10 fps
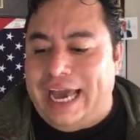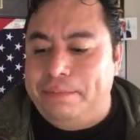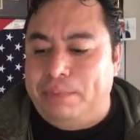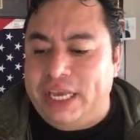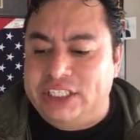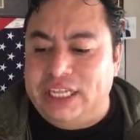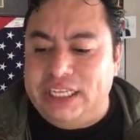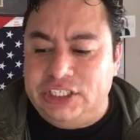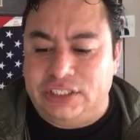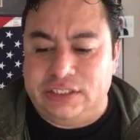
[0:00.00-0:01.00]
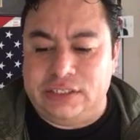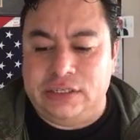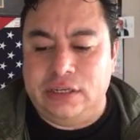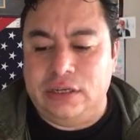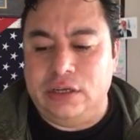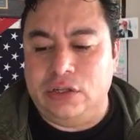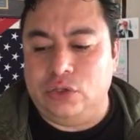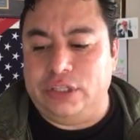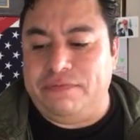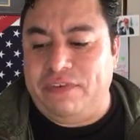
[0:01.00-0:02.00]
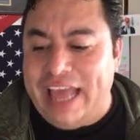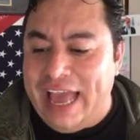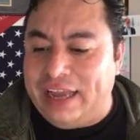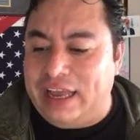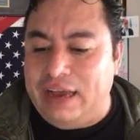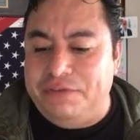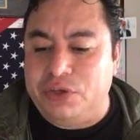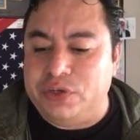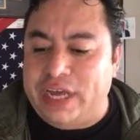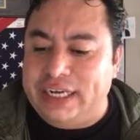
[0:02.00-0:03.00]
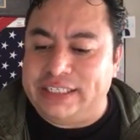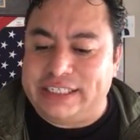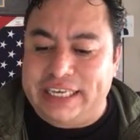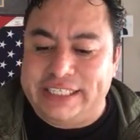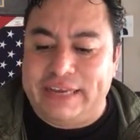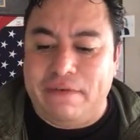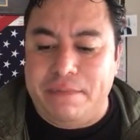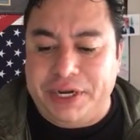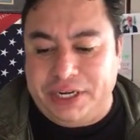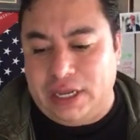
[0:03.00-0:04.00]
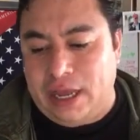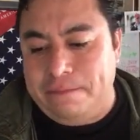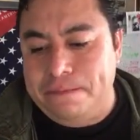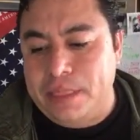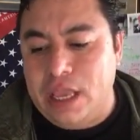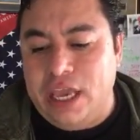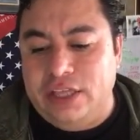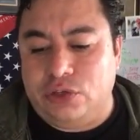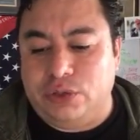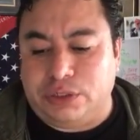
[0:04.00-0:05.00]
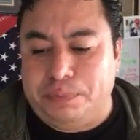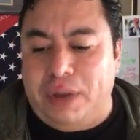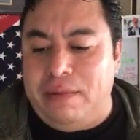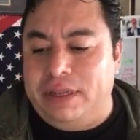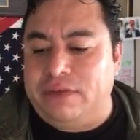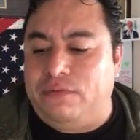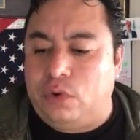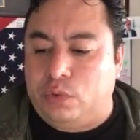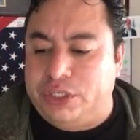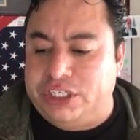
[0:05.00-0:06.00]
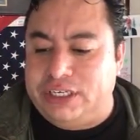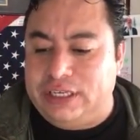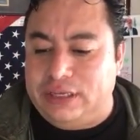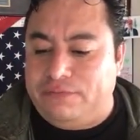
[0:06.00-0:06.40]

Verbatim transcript: I pledge allegiance to the flag of the United States of America and to the republic for which,